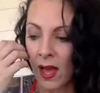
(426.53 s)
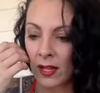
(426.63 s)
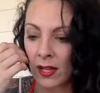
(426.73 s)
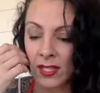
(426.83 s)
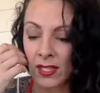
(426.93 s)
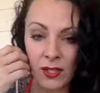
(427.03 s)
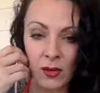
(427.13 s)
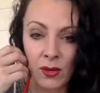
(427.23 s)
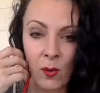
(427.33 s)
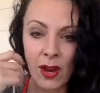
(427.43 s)
I'll tell you
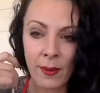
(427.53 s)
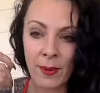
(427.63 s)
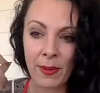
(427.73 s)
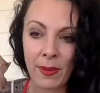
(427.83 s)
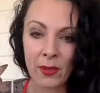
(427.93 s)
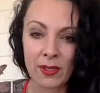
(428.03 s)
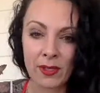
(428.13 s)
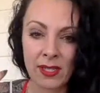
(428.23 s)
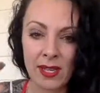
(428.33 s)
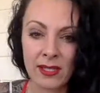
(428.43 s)
where people
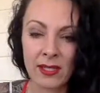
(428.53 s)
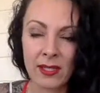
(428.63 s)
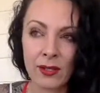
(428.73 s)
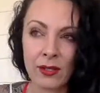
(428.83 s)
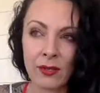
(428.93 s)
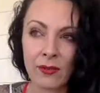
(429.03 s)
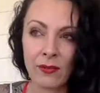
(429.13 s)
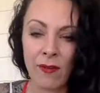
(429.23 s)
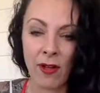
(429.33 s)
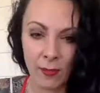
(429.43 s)
tend to
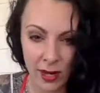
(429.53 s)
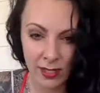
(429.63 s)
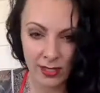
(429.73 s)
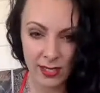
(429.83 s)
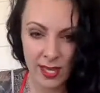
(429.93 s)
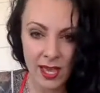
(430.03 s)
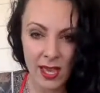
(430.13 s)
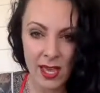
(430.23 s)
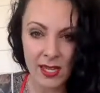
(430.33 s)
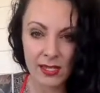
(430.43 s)
fall apart,
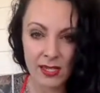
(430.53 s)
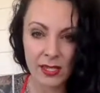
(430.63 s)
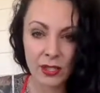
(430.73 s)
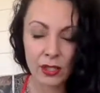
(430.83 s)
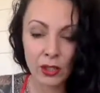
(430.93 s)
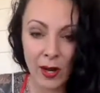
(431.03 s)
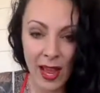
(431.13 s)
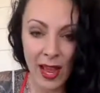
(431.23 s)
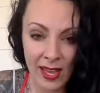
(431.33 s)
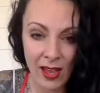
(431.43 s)
is in the
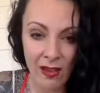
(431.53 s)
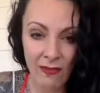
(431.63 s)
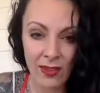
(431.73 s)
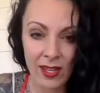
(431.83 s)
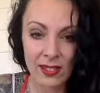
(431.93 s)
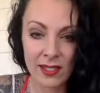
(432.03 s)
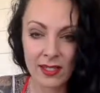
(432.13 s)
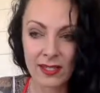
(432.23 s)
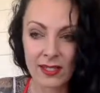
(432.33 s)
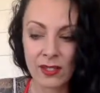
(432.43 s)
tracking of it.
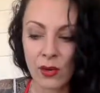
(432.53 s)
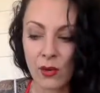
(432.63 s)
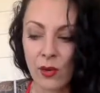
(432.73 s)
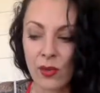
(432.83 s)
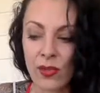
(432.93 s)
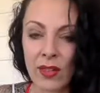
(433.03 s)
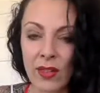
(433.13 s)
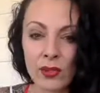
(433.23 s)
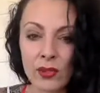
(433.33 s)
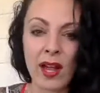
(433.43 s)
So they
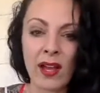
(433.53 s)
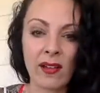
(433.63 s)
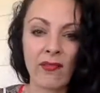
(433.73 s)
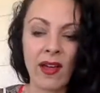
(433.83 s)
lose track of